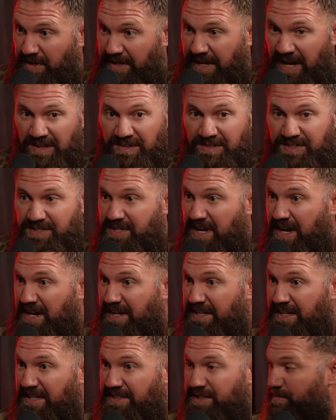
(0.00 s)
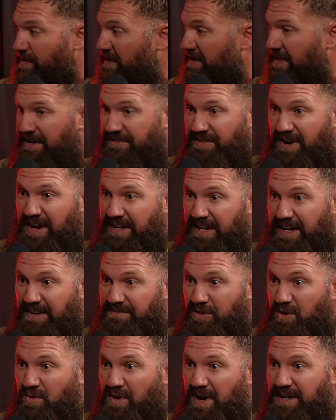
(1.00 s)
Like, how'd this guy get to be that rank? I
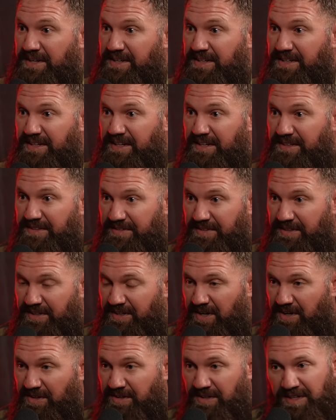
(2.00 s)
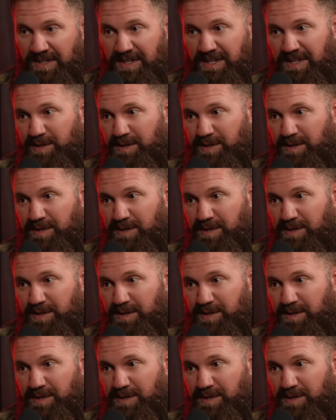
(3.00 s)
have no idea, you know?